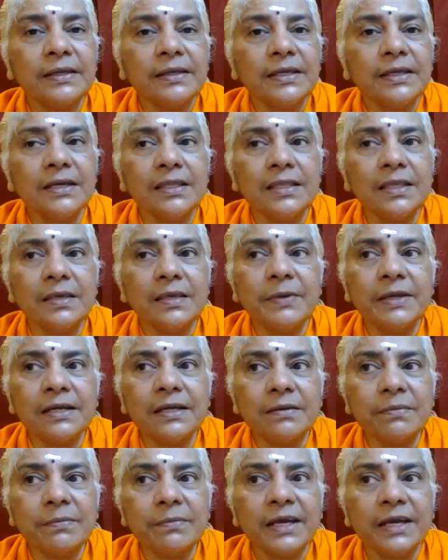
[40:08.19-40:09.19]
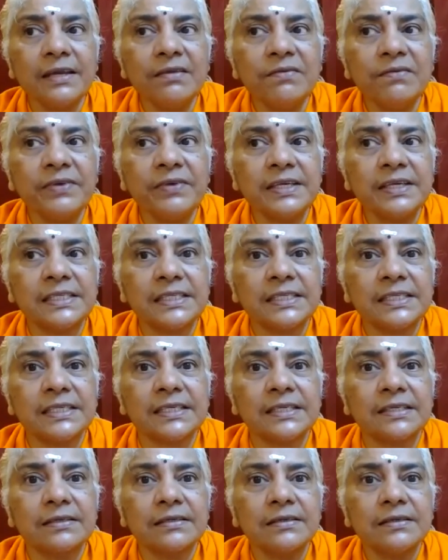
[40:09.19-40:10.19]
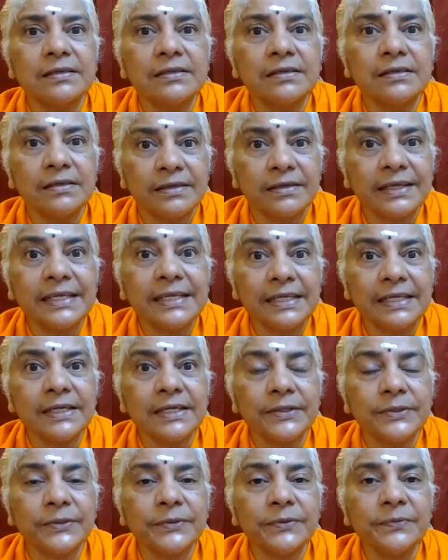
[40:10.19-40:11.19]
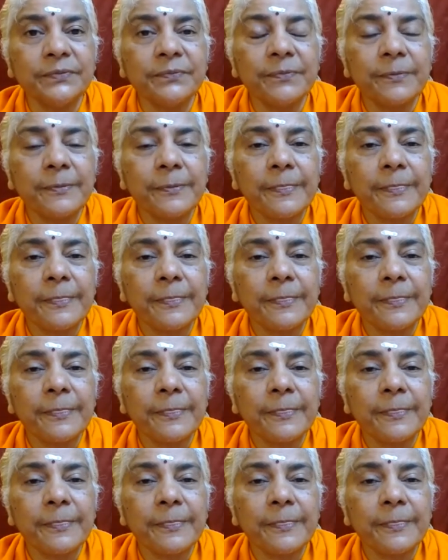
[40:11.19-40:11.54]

Yeah, they become manifest. Right now,